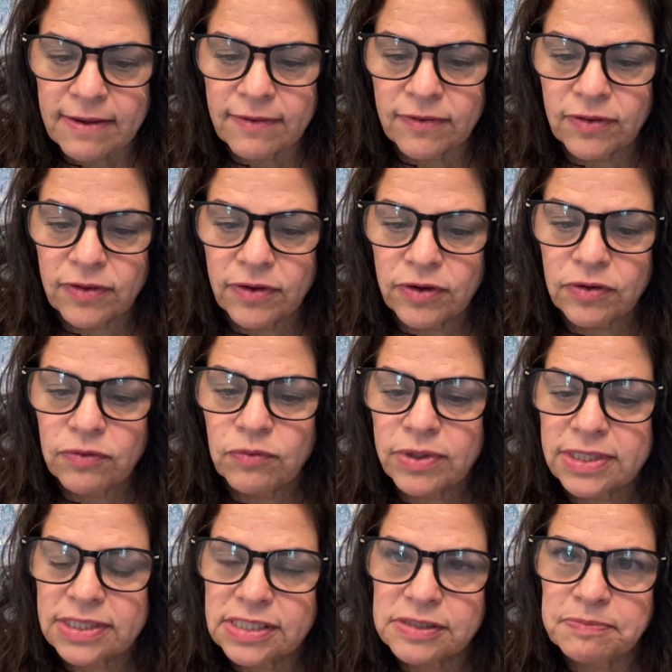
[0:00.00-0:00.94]
learn
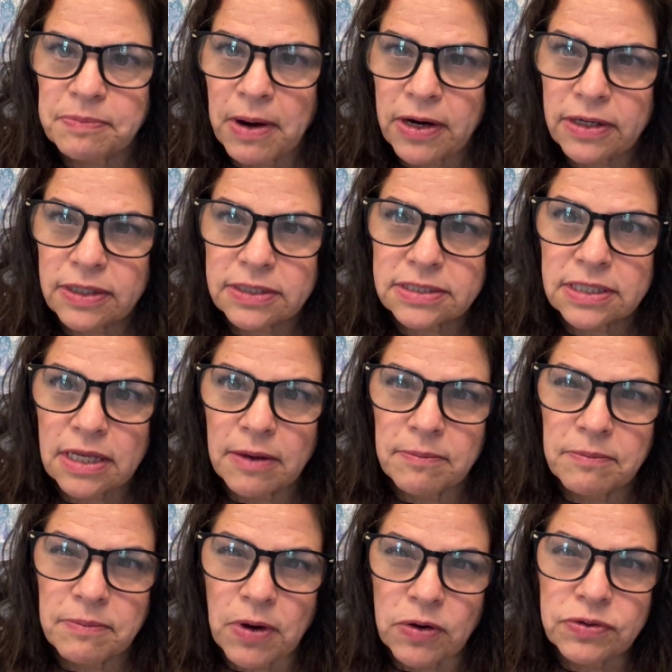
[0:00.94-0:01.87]
what sparks
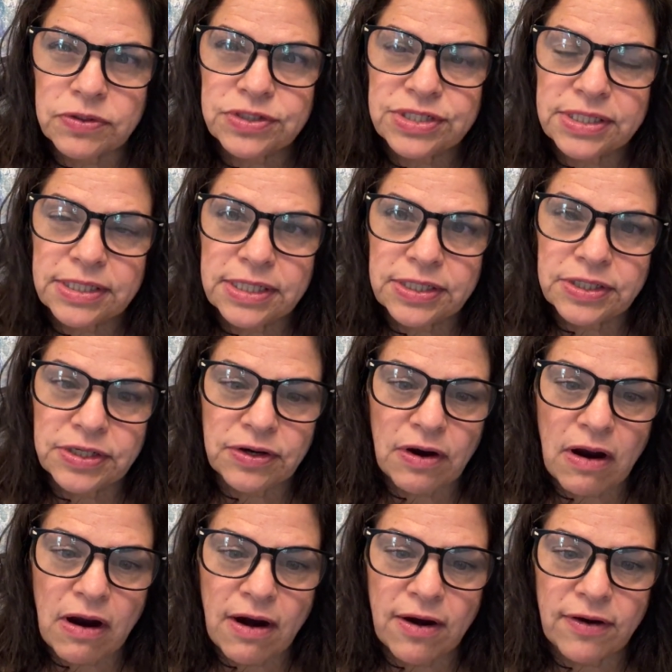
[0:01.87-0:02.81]
emotion in your
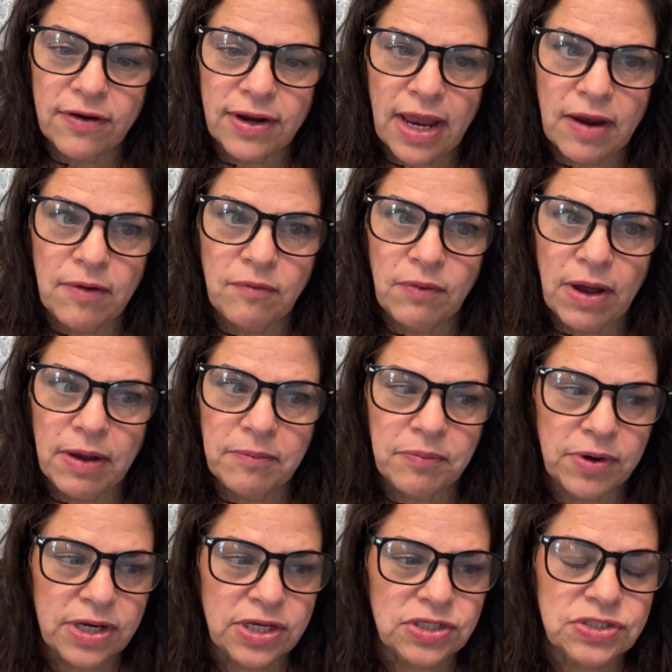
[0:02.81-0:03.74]
heart and what
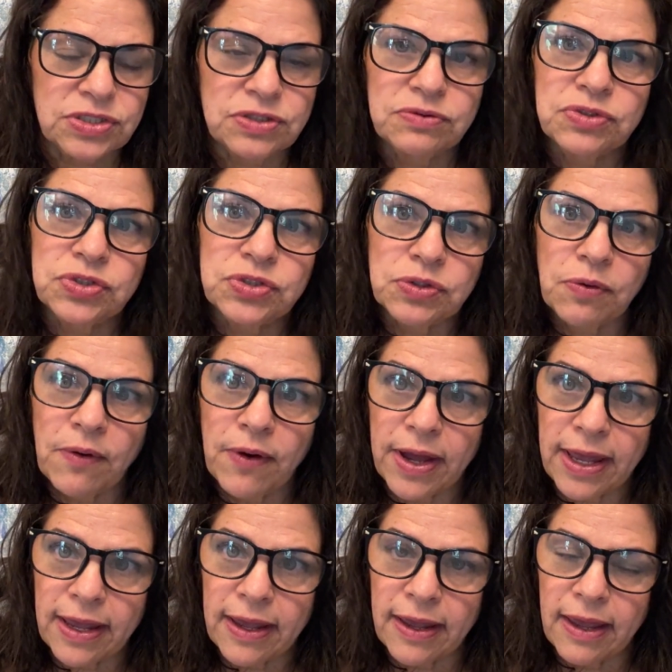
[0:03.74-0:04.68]
brings you
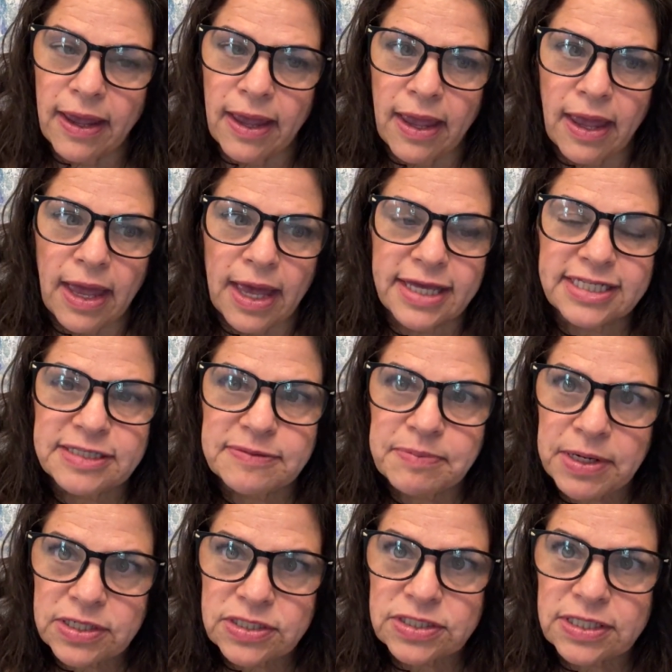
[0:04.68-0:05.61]
joy,
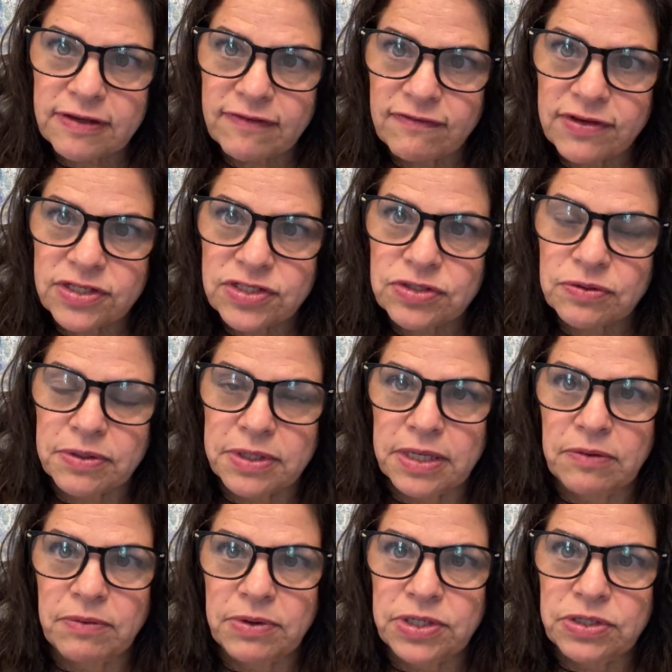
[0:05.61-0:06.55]
especially
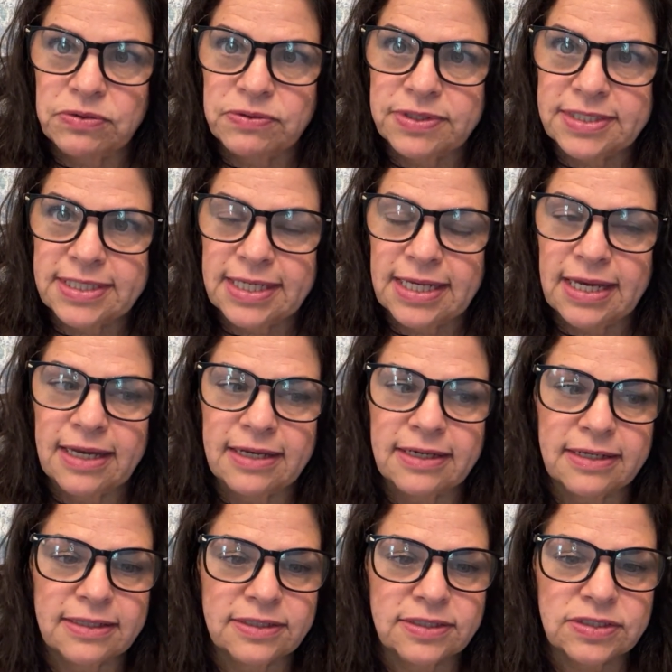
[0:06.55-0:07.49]
visually when you see it.
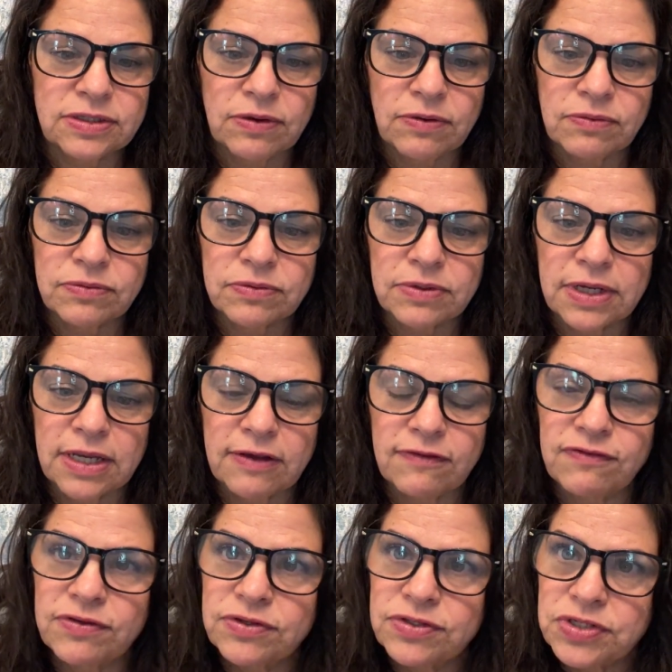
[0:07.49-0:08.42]
So
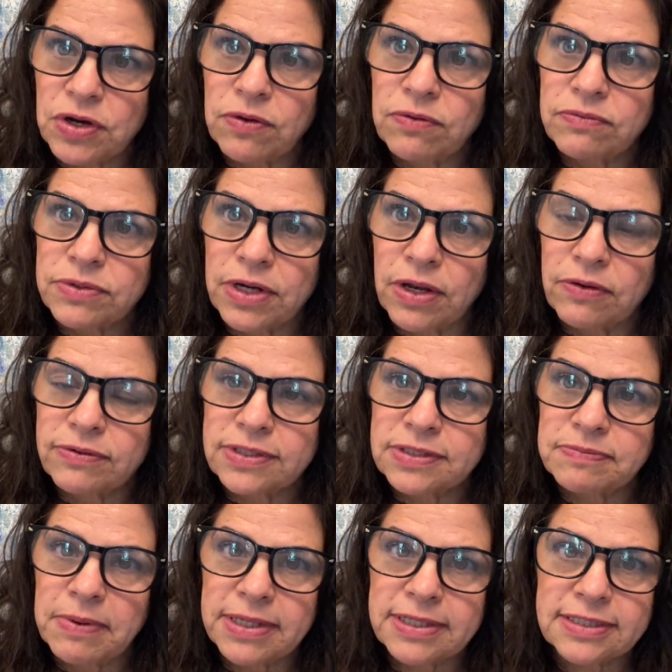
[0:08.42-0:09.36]
if you don't know,
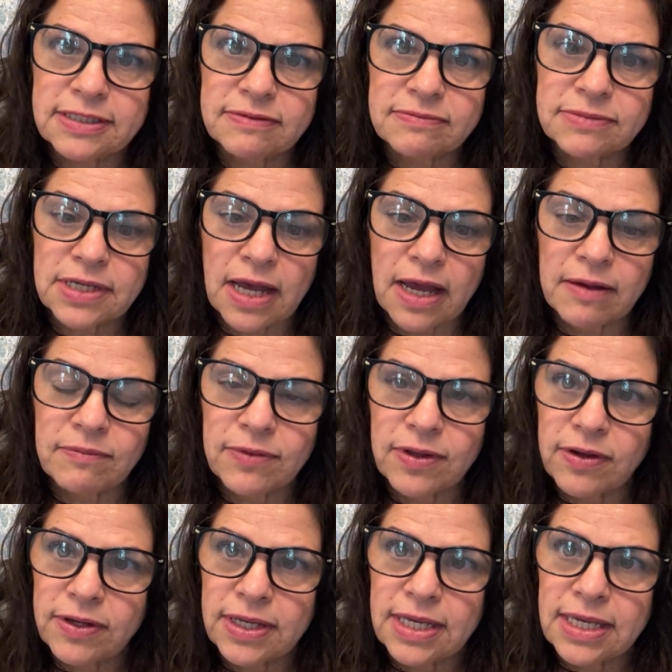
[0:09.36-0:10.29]
spend some time
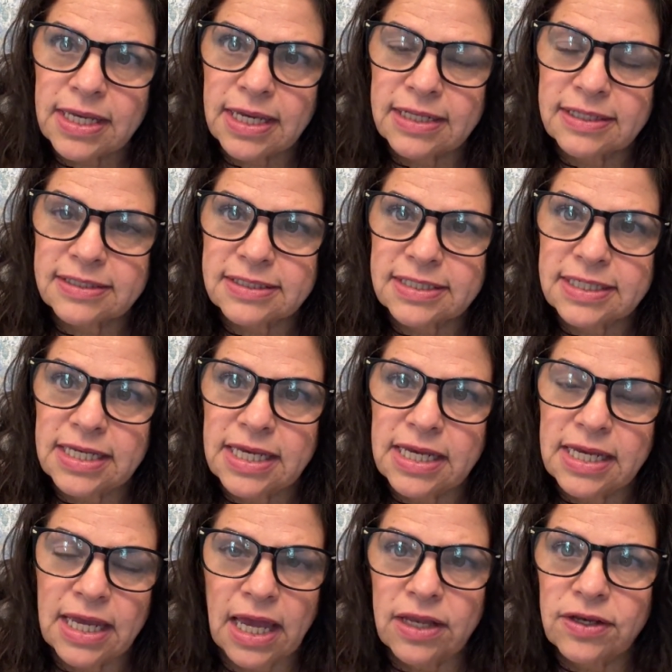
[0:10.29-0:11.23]
looking and
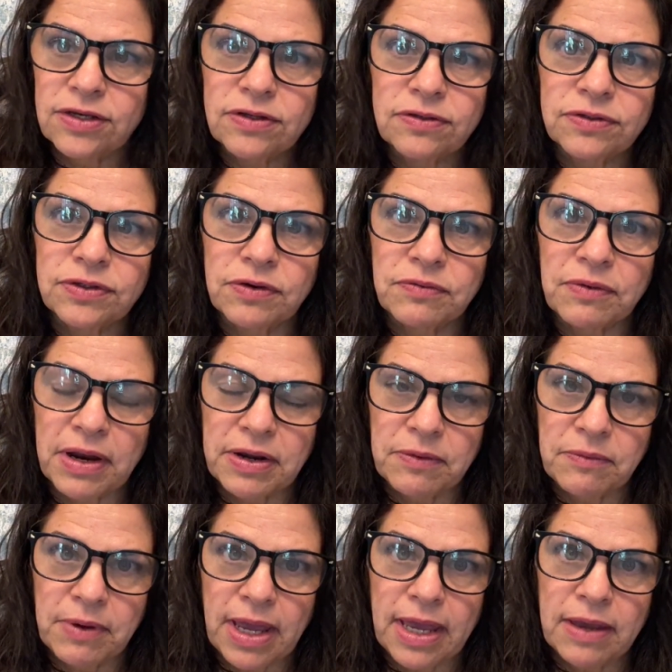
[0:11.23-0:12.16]
seeing, and you'll know right
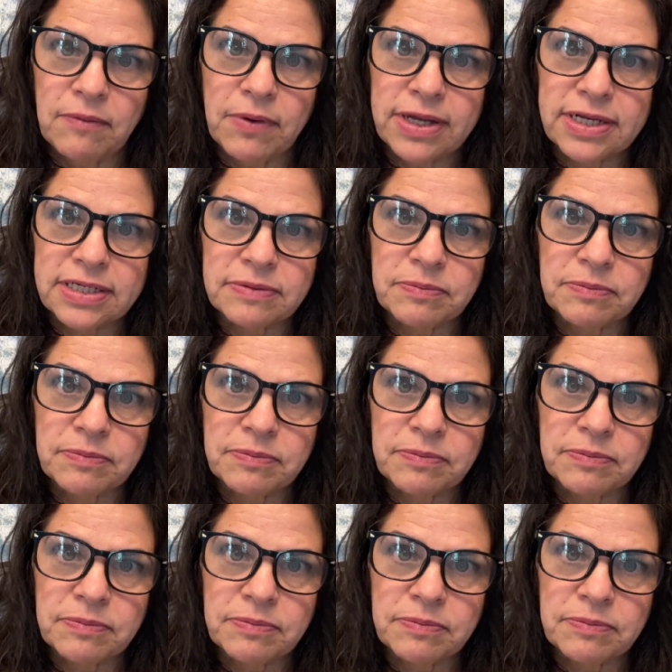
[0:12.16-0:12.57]
away what